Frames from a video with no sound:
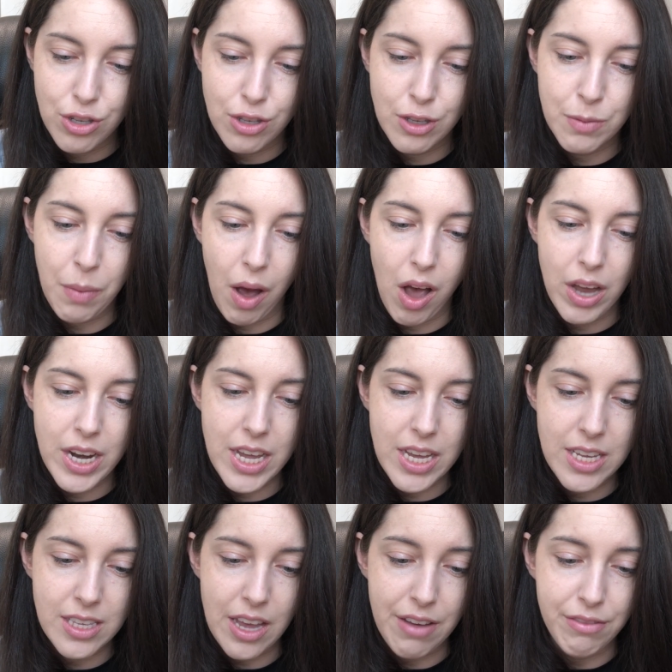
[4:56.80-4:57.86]
spot
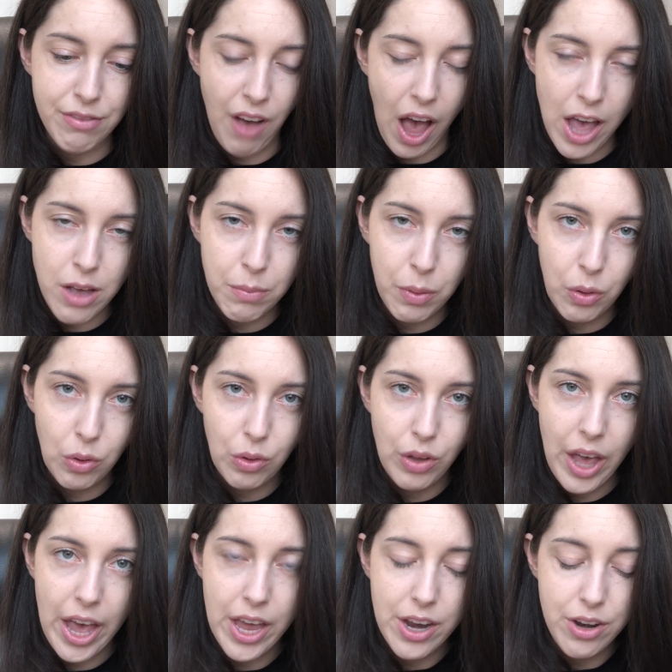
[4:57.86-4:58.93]
is a viable
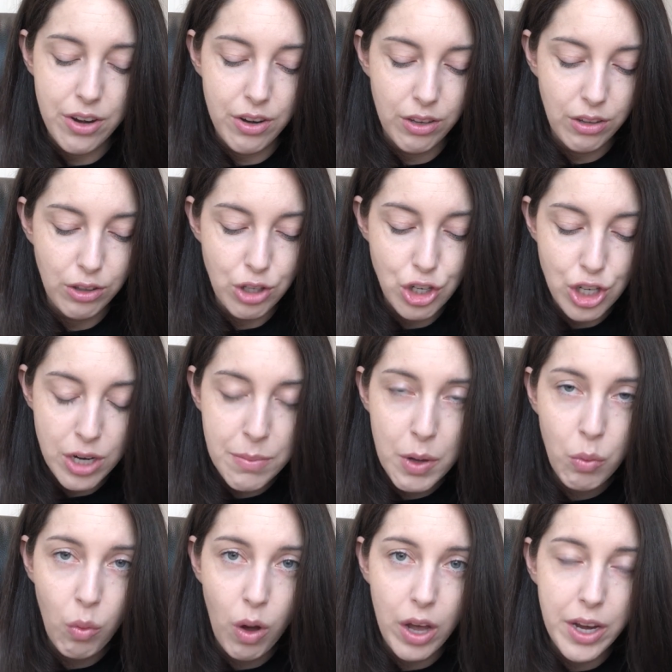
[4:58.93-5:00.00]
and
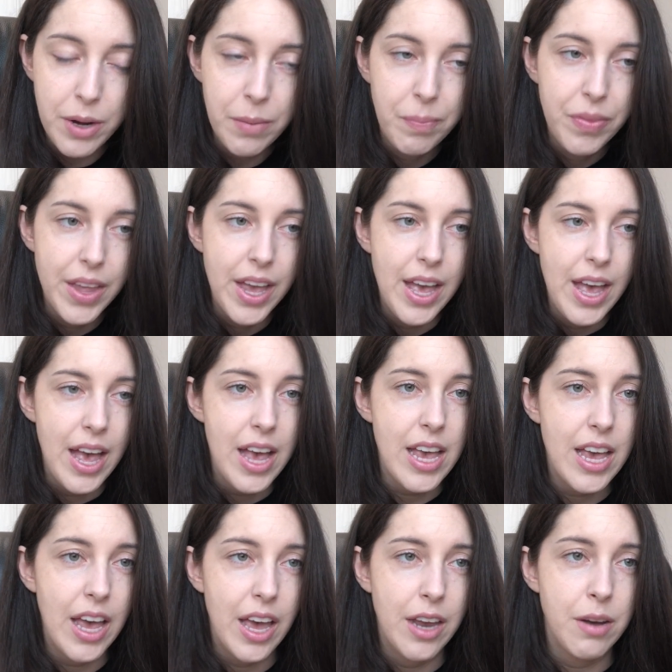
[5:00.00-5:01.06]
legitimate one.
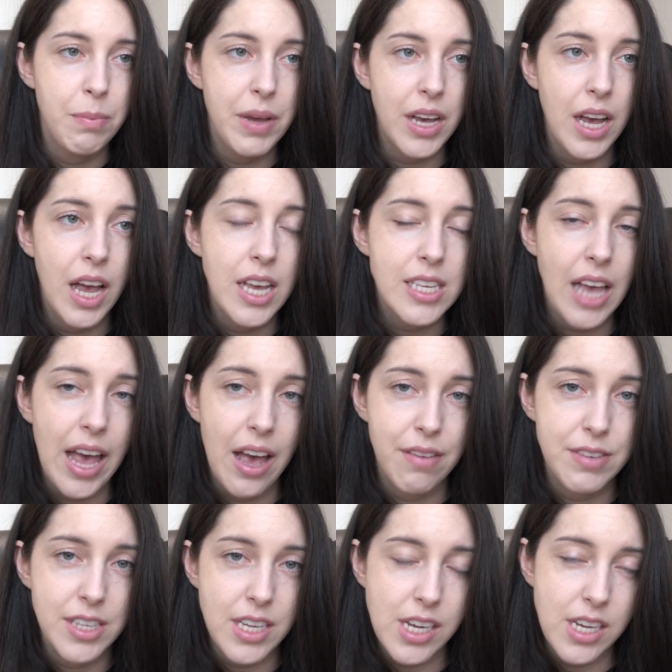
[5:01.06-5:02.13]
And because I
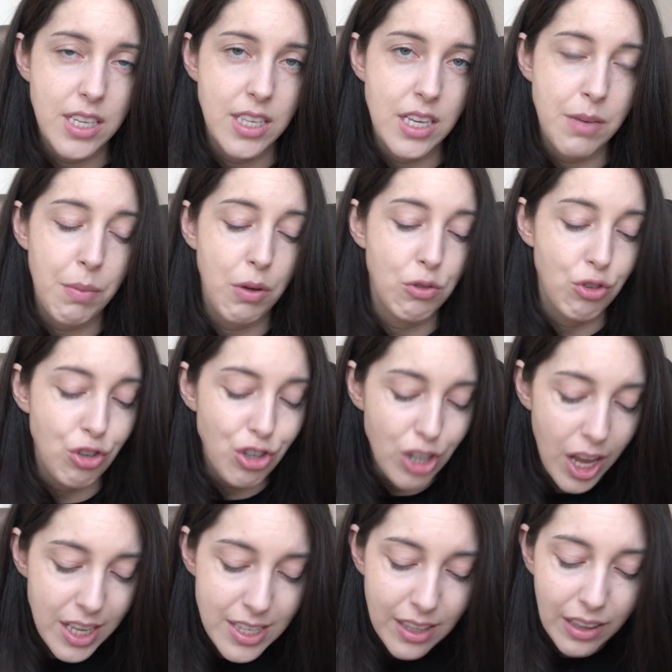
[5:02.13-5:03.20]
have seen gazebos
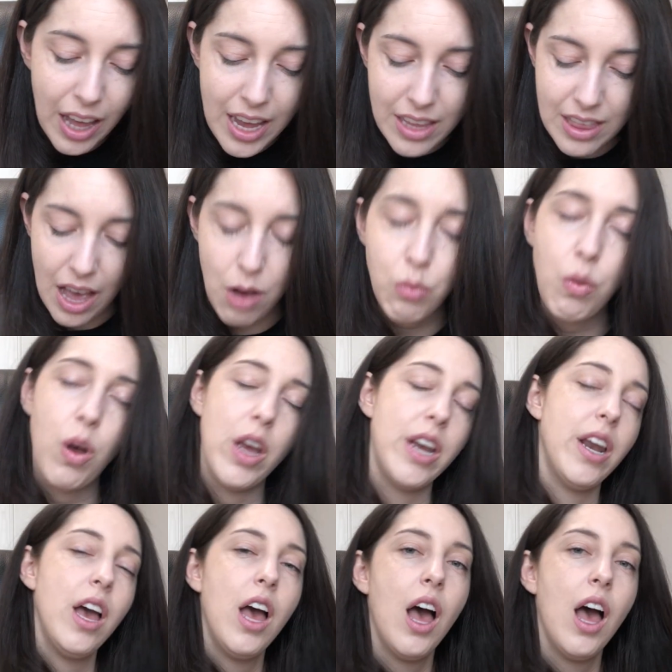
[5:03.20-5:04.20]
just like that one,